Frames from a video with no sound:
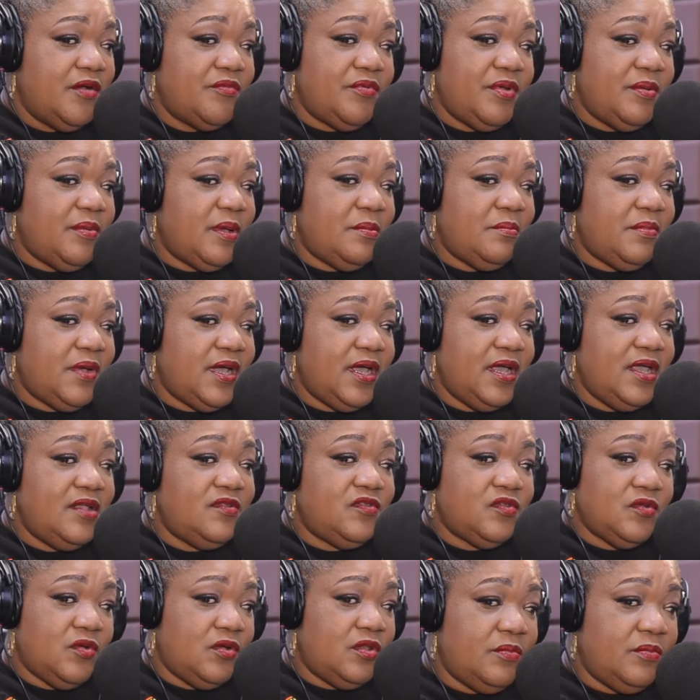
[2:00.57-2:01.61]
Remember,
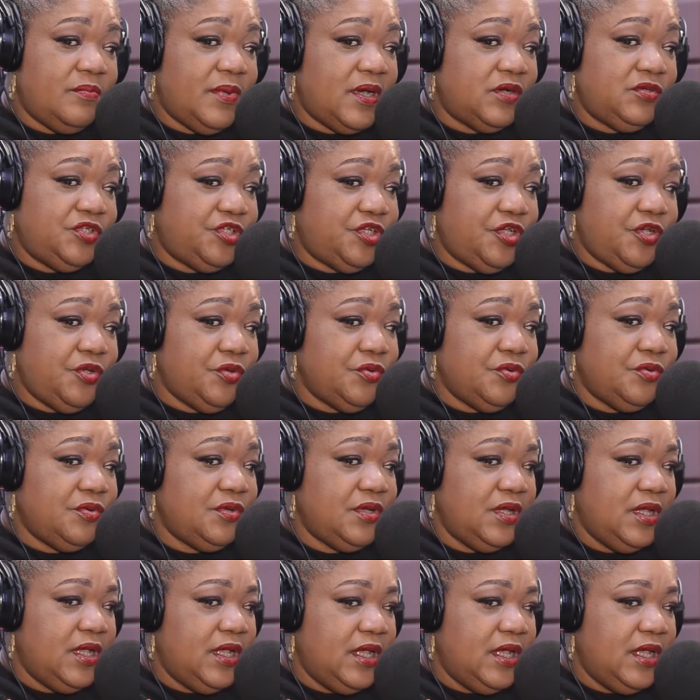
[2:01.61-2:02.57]
it's about you.